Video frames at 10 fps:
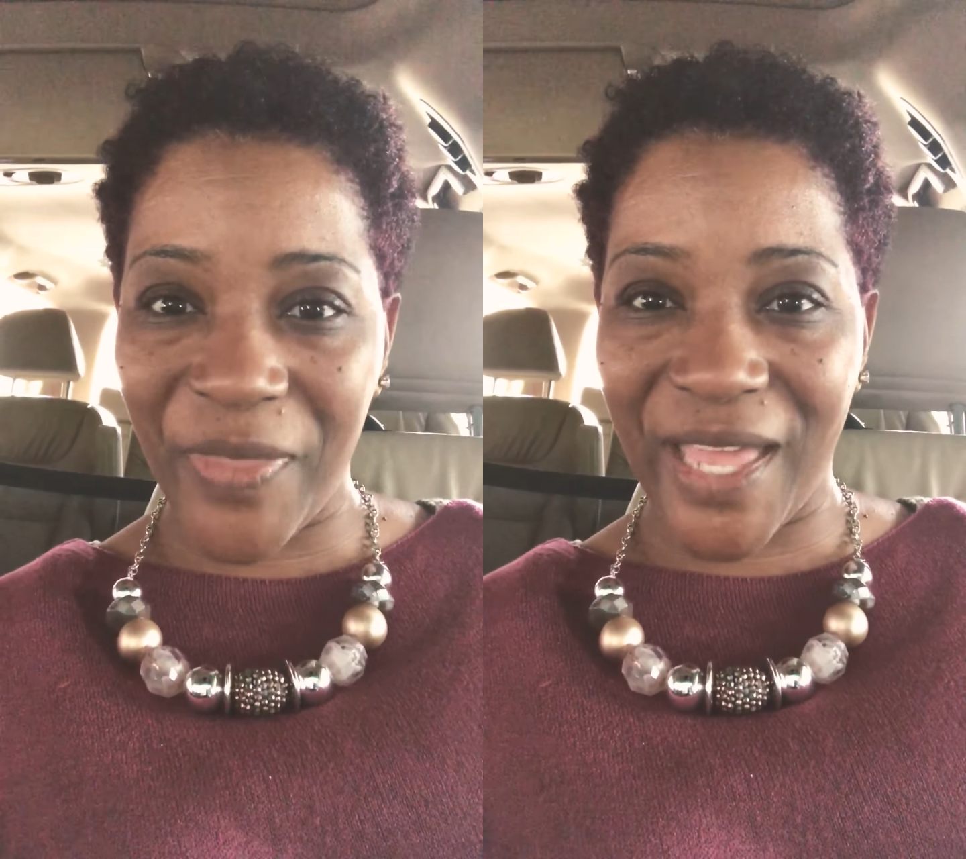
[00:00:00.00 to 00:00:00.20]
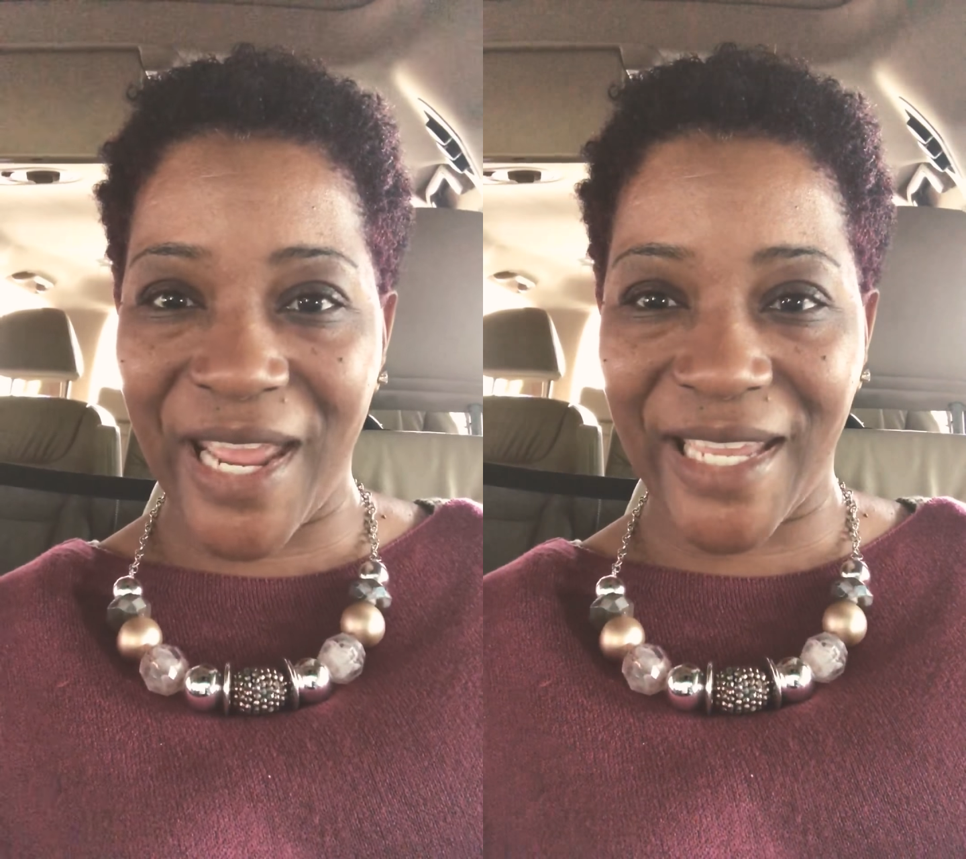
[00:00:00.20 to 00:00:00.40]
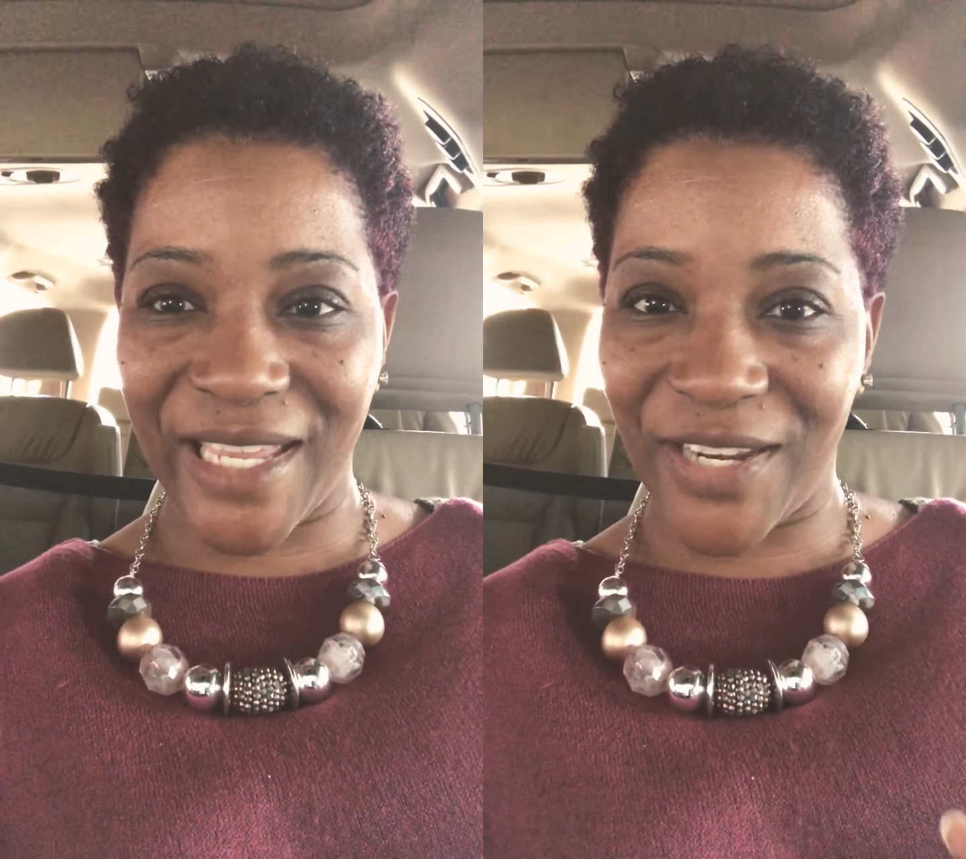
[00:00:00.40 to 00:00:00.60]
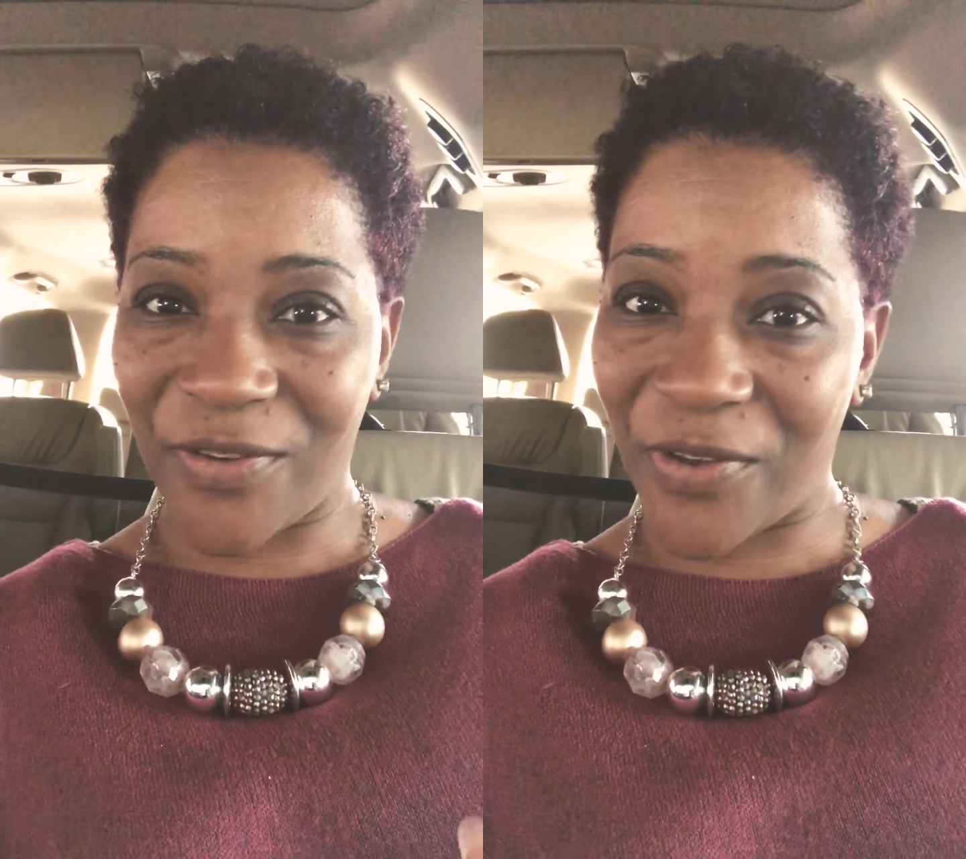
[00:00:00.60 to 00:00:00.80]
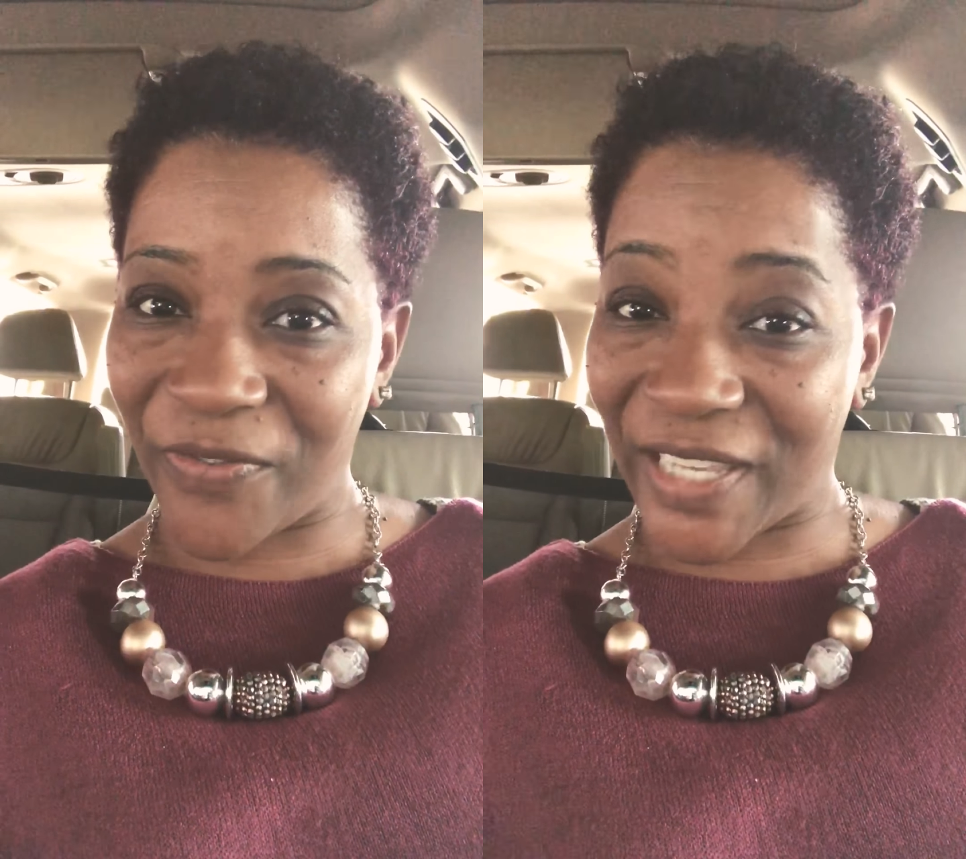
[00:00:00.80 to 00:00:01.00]
that I get a
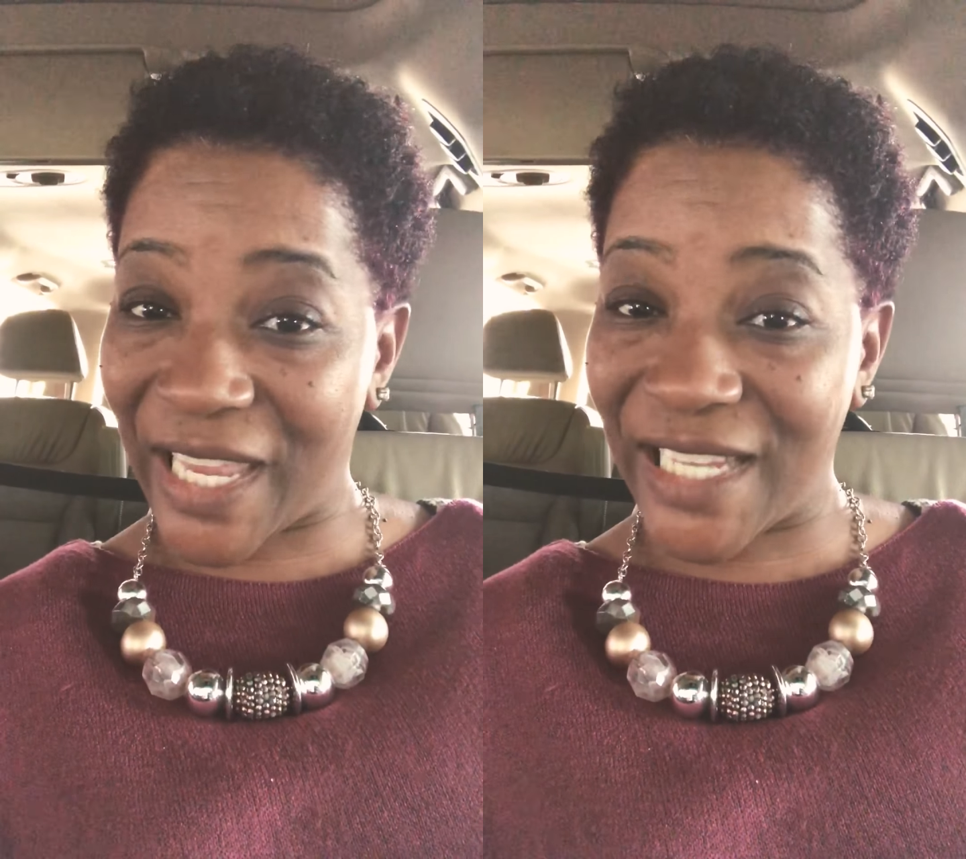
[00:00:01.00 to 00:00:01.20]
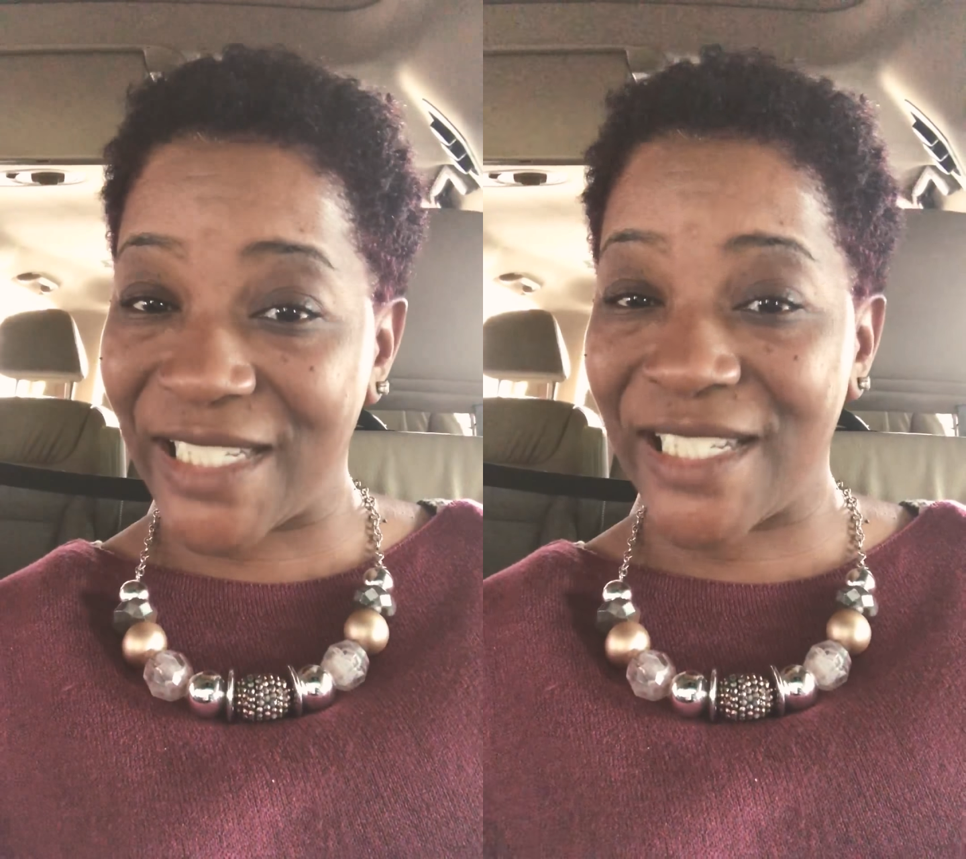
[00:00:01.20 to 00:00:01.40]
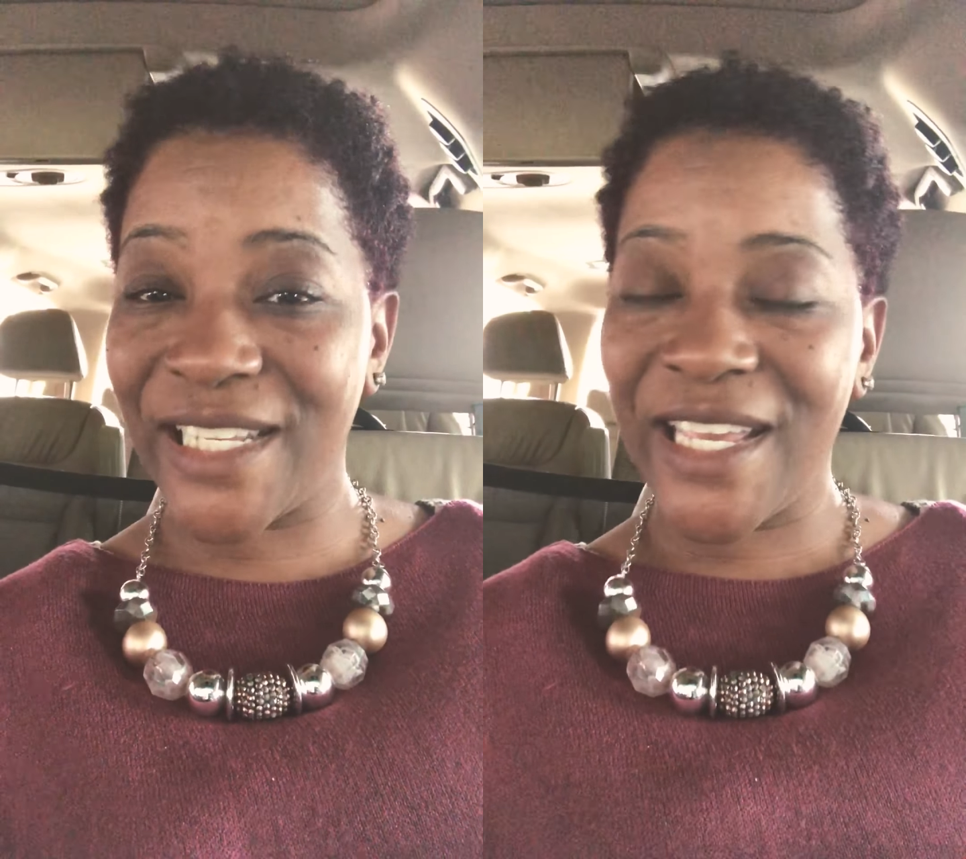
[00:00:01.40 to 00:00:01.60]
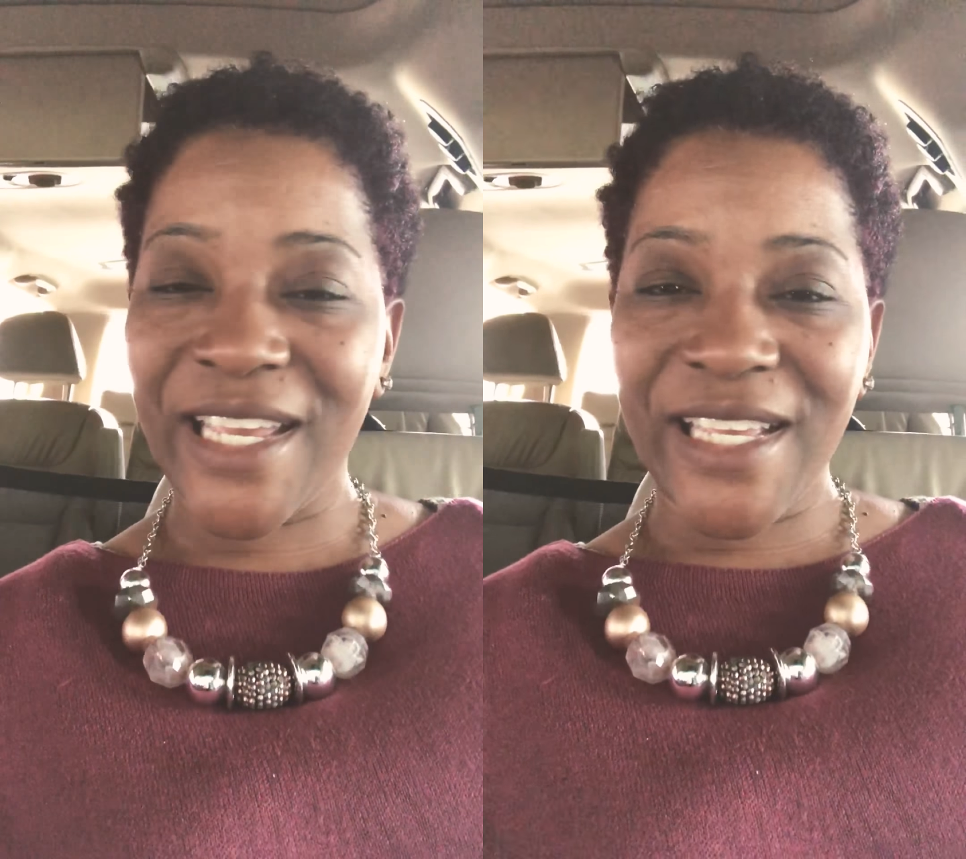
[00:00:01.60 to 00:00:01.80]
notification